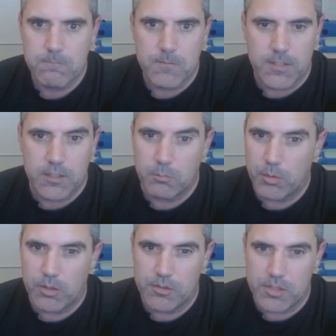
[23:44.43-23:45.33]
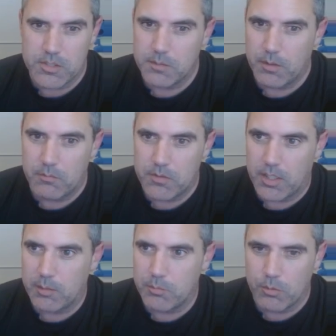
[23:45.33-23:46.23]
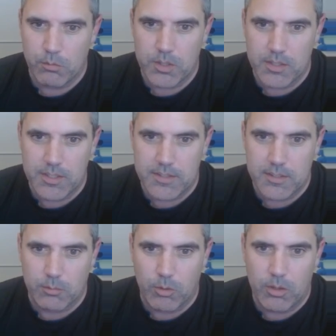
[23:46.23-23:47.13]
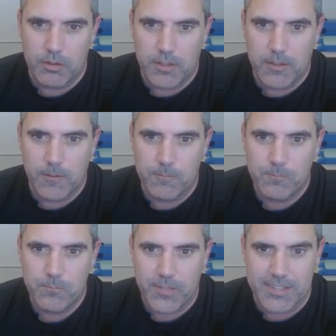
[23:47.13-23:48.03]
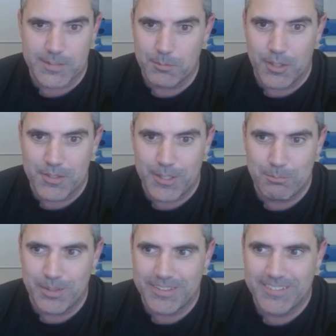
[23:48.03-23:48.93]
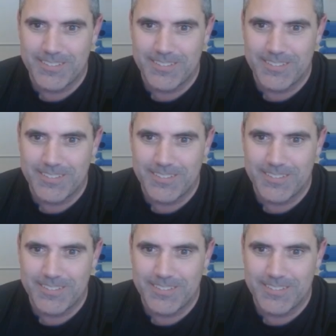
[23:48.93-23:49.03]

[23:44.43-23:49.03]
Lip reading: Again, apologies if I've typed or written anything wrong here. I guess I'm not typing.